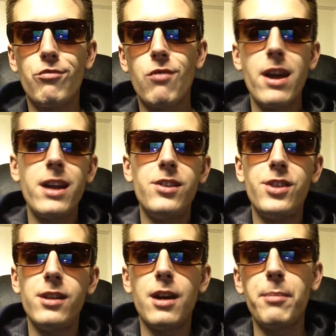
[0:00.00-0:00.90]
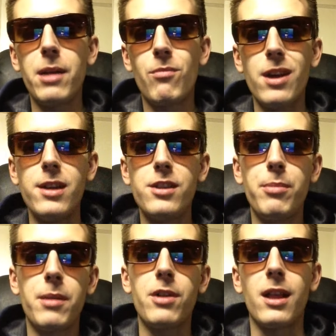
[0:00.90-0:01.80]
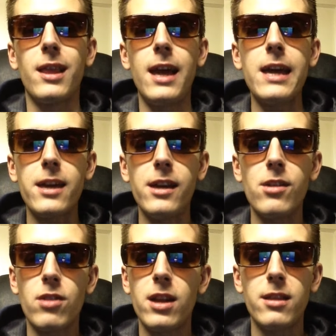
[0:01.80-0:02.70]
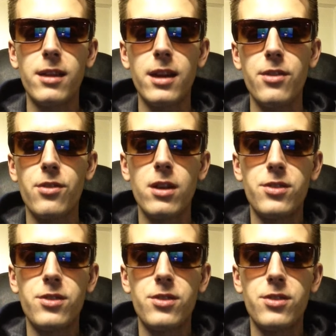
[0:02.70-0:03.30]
rangy. I mean, I'm rangy, but I'm not lanky or anything either.